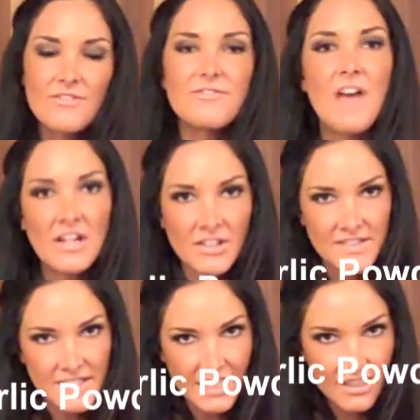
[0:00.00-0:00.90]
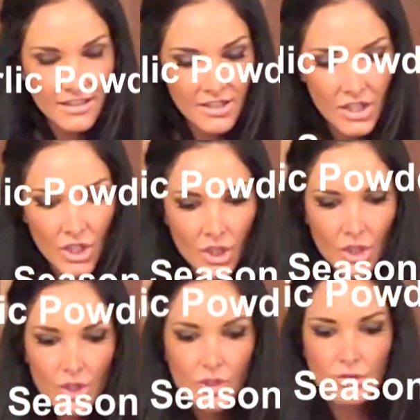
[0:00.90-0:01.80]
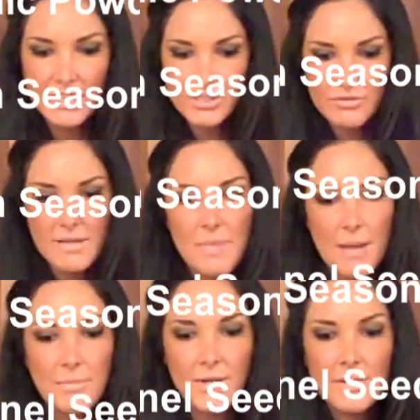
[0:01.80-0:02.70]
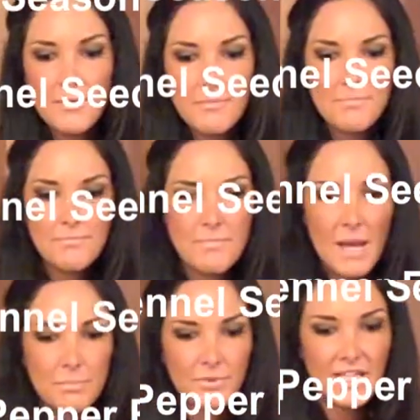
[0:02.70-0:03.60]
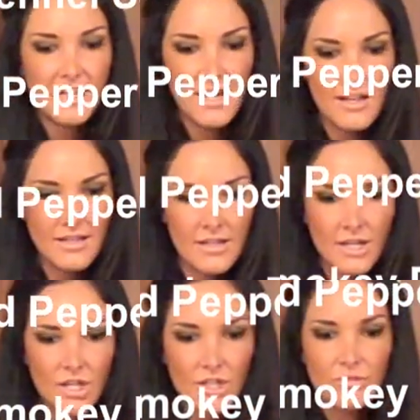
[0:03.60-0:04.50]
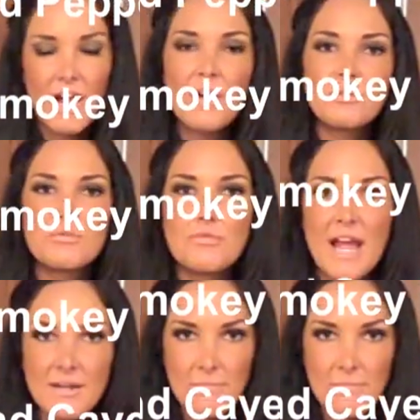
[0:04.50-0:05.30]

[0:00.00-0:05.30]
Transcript: fennel seed, crushed red pepper, paprika, ground red